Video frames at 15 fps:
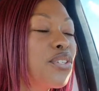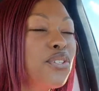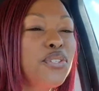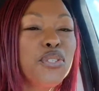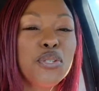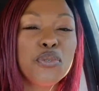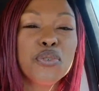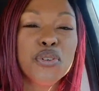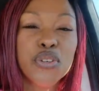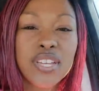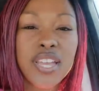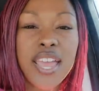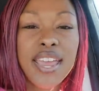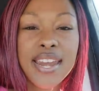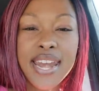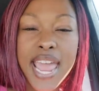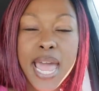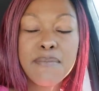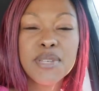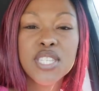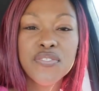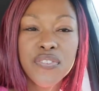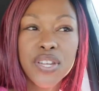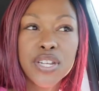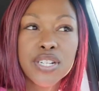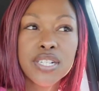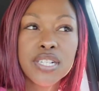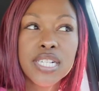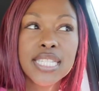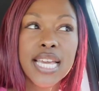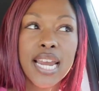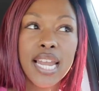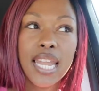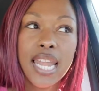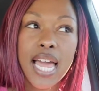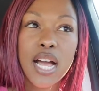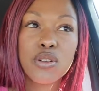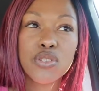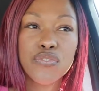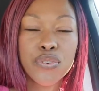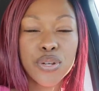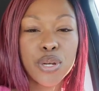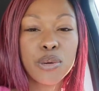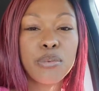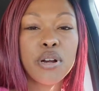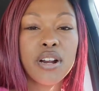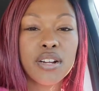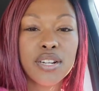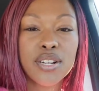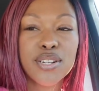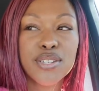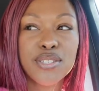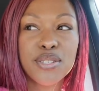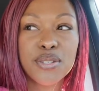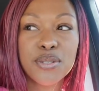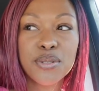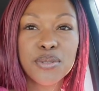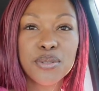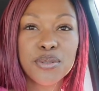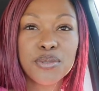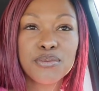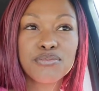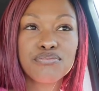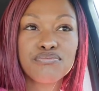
to create an atmosphere that allows for your partner to